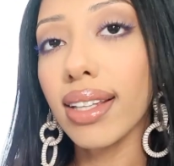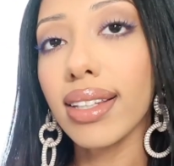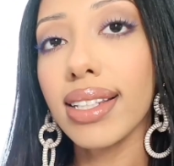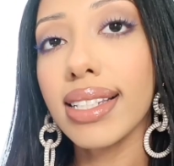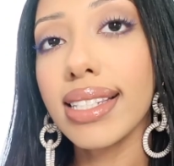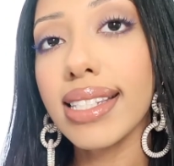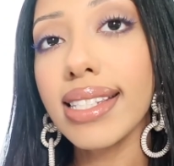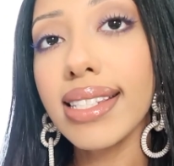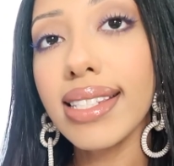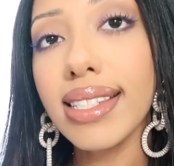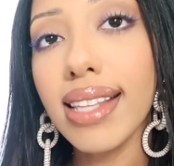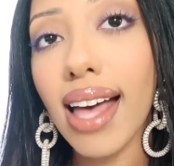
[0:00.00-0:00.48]

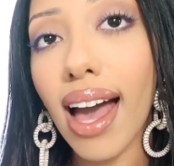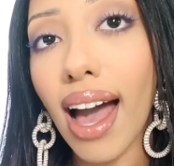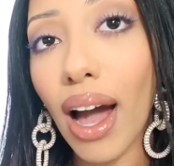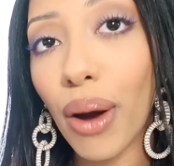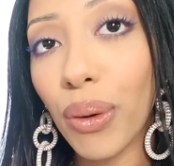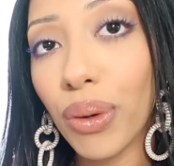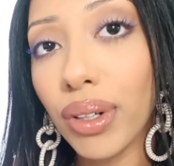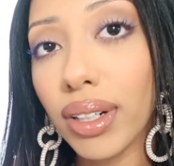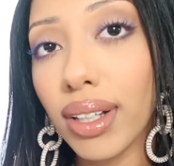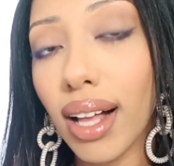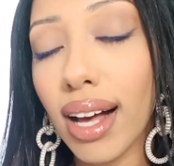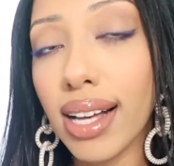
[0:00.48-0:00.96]
This is the
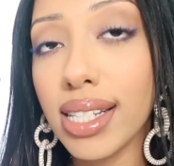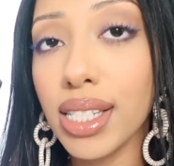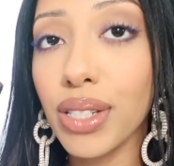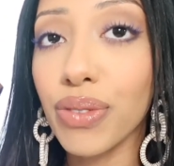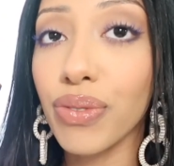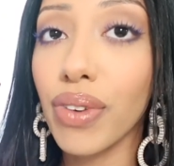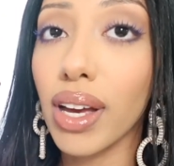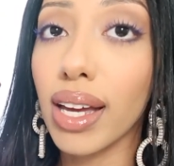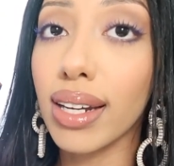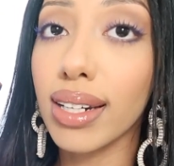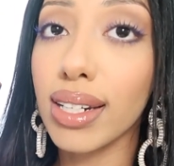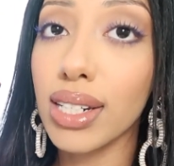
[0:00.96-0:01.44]
Hourglass
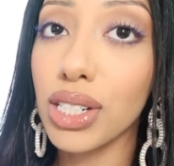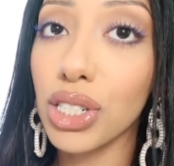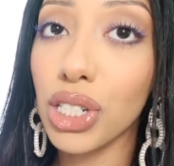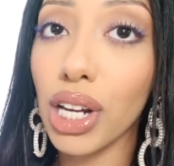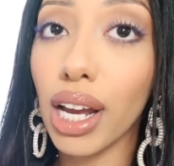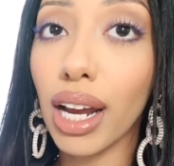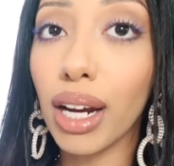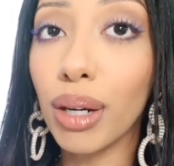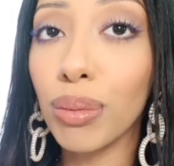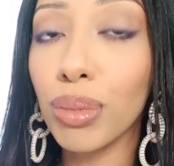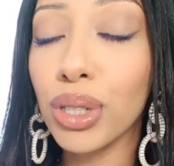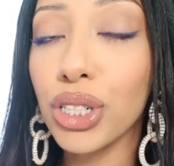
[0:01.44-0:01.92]
Vanish
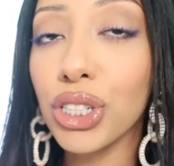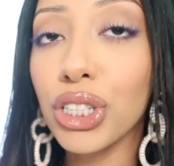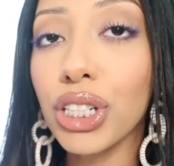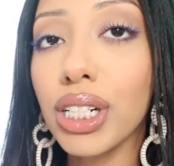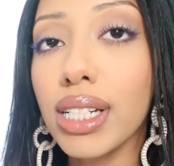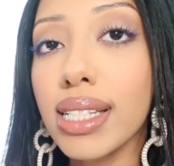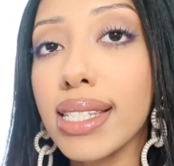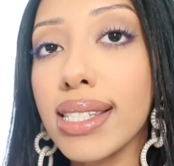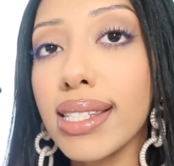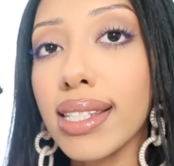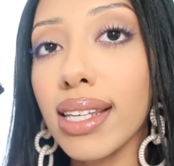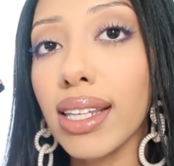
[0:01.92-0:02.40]
Airbrush
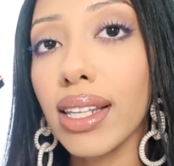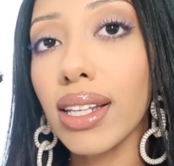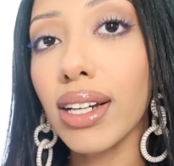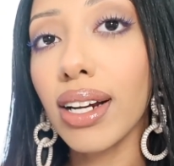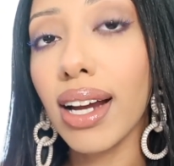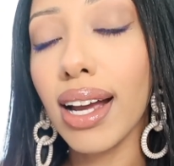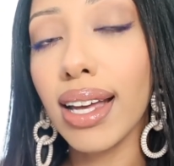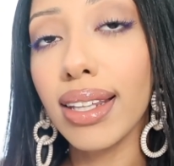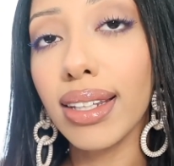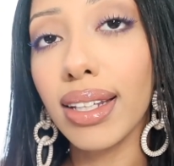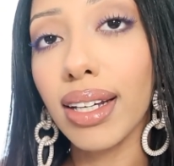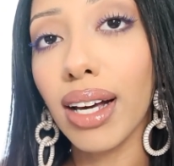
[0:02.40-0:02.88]
Concealer
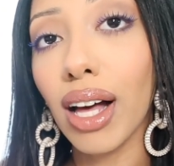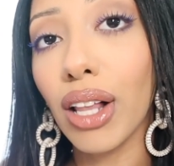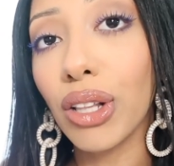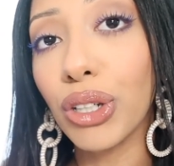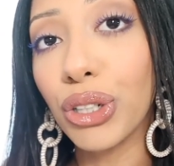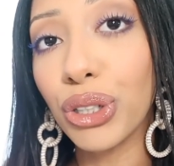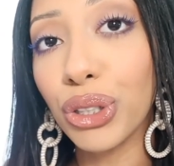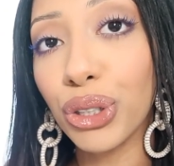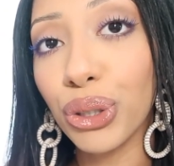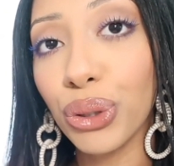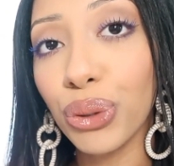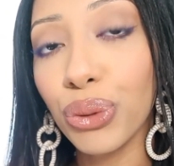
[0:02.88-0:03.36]
in the
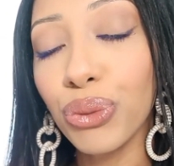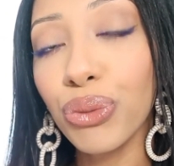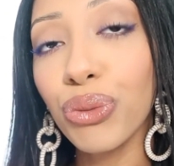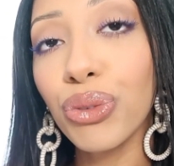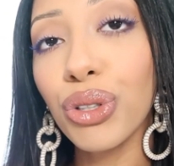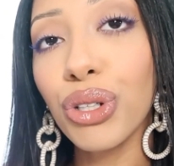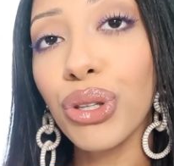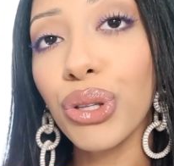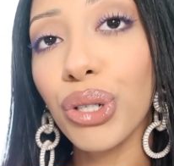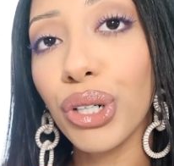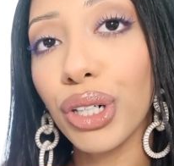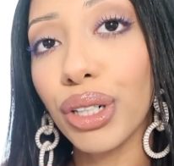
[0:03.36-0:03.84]
color Dune
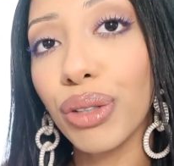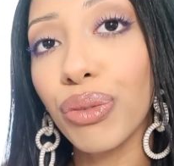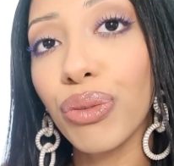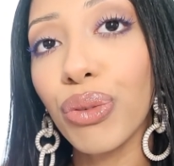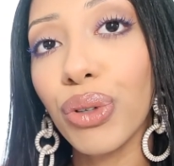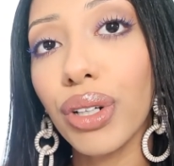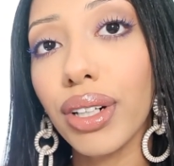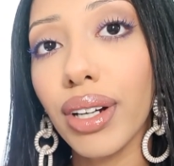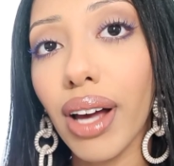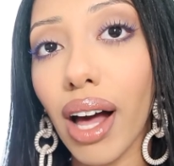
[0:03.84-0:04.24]
for thirty-four